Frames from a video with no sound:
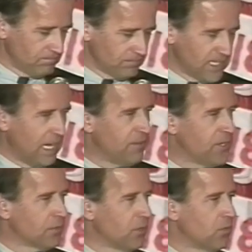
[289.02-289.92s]
having
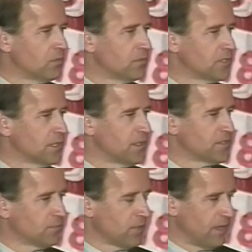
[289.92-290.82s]
your own series
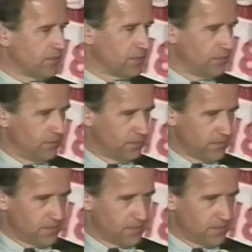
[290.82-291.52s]
of private tutors.